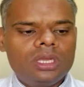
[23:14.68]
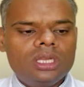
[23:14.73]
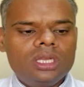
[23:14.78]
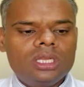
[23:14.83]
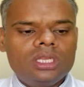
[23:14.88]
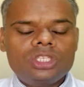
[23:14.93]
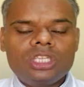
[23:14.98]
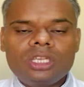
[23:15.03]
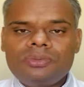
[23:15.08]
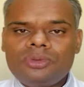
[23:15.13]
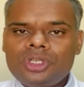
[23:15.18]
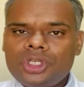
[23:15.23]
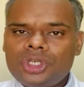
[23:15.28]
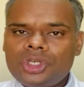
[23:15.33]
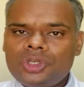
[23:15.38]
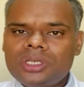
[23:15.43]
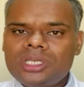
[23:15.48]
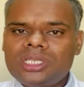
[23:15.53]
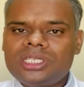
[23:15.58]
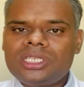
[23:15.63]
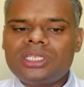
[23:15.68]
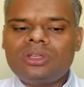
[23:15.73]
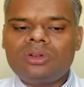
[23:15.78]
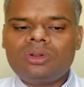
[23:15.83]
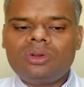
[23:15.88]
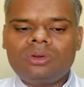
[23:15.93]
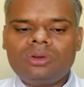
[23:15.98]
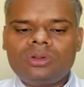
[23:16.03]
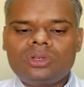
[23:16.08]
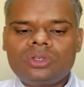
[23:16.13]
Substituting
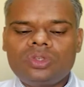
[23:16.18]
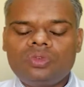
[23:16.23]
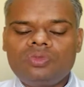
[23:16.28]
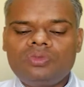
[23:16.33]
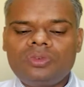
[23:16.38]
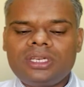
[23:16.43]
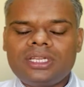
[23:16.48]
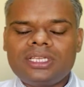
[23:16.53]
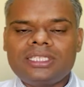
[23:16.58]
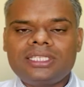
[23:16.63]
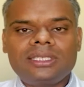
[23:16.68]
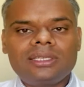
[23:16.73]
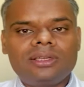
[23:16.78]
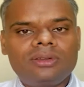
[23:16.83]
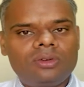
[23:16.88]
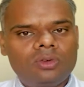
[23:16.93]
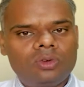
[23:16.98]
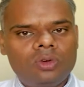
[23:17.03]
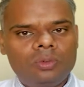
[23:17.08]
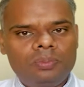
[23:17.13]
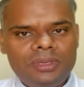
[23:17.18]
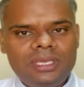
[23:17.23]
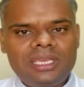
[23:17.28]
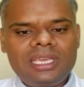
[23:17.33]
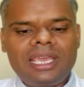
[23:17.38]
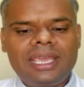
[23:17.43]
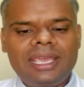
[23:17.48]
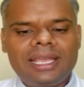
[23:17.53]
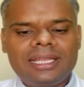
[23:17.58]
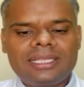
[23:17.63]
0 to venous or
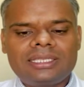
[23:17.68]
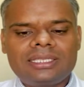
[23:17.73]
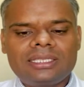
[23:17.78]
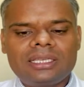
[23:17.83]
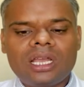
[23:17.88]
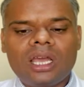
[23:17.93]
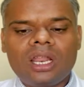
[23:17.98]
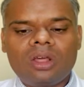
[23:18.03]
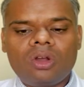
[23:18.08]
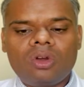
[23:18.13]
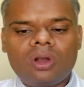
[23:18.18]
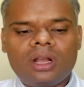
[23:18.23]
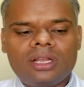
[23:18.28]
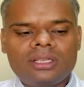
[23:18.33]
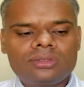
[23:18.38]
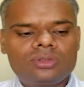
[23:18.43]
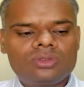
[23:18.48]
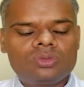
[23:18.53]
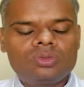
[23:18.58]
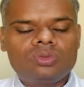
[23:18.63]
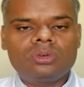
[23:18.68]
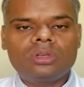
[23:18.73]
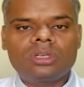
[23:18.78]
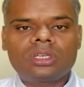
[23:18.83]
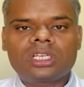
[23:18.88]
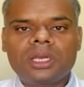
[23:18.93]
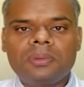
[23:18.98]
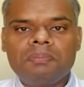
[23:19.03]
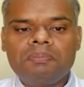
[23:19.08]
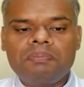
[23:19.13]
PAH allow us to
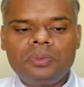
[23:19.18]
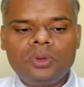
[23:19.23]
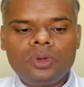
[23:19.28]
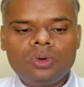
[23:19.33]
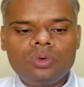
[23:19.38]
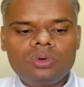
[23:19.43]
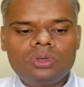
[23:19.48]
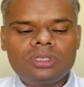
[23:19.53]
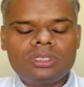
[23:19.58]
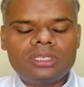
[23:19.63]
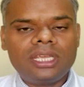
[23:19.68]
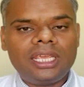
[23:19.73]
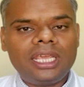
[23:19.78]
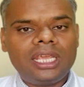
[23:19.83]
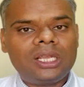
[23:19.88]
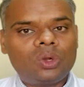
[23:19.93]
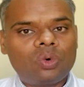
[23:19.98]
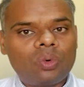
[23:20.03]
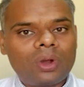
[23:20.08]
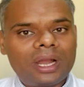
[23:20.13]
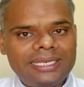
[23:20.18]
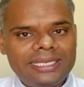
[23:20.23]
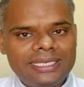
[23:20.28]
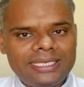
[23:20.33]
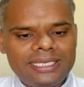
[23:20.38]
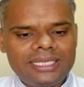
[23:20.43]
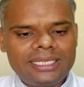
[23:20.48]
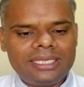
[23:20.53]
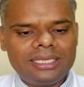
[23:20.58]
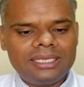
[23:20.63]
compute a
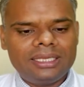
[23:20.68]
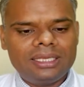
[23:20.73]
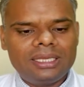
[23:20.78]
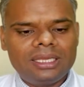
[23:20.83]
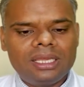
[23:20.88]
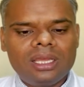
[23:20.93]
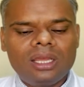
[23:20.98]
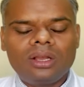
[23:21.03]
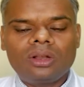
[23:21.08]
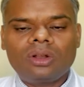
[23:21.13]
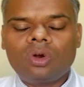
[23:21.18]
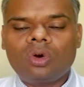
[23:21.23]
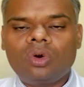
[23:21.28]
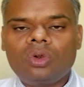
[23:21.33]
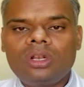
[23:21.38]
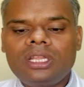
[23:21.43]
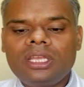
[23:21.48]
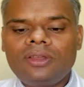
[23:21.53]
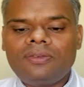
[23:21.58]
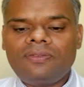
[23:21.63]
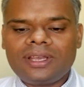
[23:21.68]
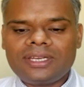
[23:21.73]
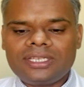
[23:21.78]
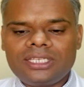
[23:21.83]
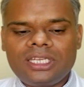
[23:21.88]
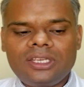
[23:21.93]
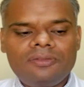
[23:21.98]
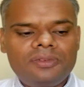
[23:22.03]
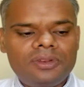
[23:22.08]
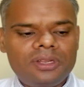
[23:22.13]
quantity called
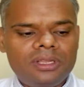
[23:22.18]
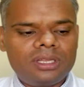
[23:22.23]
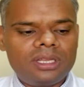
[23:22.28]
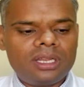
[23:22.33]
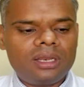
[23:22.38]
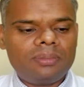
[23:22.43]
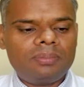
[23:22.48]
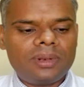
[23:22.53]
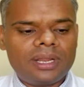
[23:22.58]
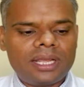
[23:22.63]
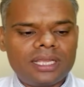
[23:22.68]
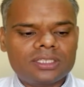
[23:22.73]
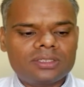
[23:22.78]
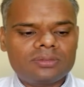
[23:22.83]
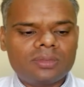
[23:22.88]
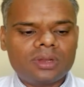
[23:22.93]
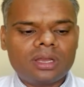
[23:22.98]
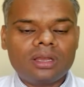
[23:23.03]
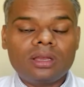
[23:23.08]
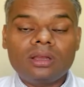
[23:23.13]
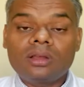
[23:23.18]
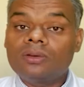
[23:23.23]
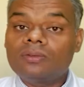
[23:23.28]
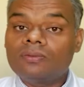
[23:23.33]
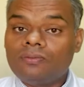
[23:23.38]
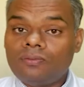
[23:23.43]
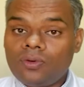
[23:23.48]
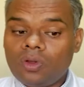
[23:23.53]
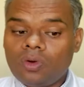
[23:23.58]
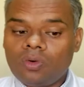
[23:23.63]
effective renal plasma
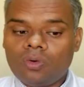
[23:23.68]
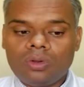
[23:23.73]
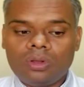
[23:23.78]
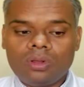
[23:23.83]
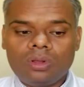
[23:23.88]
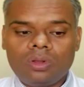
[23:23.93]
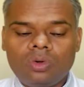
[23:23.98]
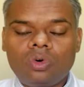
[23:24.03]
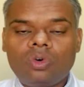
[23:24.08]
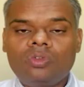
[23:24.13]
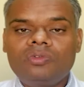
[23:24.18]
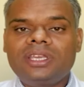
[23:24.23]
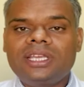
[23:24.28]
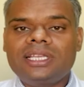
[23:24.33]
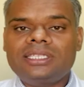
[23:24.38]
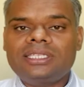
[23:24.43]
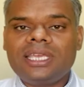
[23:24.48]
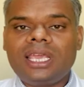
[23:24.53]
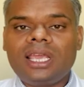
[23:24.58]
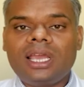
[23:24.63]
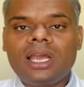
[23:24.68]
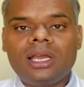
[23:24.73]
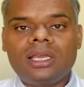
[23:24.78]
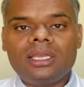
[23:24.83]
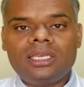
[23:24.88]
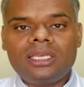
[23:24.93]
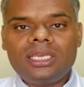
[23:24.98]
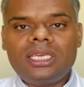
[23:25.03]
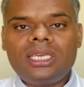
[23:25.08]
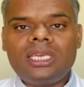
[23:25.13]
flow, or we can say
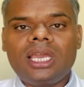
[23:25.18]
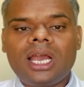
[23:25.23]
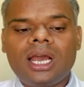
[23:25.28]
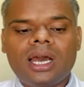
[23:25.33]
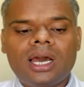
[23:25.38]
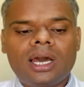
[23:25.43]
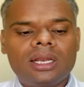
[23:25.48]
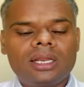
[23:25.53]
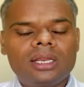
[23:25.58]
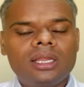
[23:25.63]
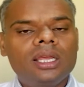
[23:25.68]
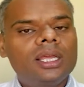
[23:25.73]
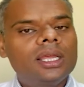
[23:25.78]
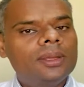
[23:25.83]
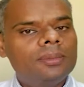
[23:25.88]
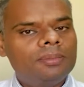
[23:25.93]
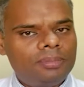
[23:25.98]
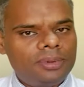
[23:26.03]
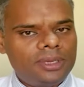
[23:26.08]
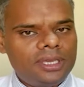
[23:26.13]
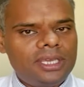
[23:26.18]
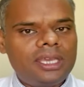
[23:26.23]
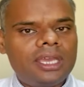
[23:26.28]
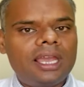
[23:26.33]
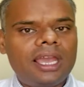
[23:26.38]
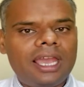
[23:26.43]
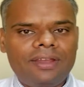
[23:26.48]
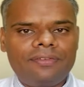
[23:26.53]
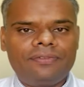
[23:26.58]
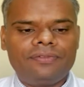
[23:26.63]

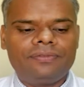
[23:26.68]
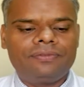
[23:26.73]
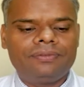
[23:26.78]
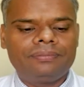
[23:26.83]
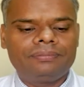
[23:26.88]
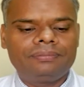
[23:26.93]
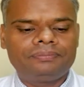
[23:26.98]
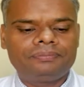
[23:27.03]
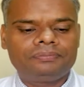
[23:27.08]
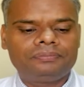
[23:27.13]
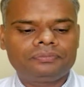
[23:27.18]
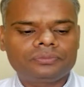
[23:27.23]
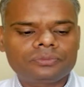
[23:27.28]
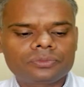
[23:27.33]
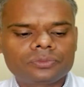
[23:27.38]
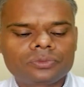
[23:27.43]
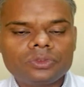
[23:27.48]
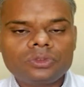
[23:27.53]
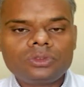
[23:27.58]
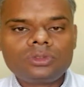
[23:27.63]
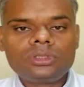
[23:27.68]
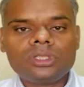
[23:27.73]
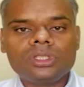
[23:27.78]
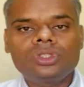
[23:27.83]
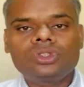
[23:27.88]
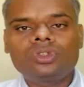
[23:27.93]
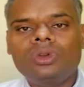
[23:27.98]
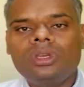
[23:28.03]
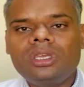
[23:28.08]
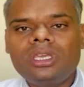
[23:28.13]
ERPF.
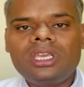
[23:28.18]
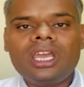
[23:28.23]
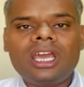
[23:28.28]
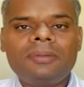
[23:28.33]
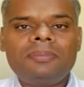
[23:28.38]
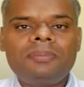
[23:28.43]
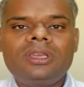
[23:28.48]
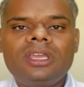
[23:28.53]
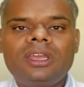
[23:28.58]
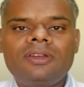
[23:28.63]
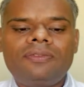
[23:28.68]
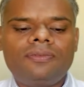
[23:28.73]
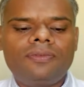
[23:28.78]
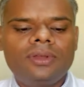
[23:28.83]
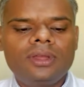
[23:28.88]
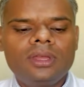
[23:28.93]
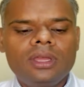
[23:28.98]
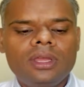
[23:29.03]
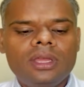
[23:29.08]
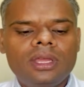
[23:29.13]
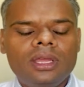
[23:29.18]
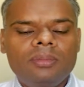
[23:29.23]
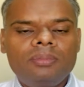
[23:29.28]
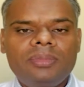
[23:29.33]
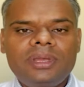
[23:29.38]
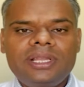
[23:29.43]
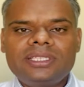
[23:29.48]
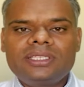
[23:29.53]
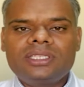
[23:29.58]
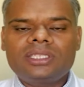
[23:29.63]
So ERPF
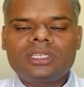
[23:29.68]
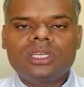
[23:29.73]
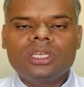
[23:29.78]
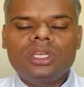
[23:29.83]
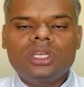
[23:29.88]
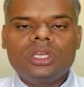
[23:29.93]
means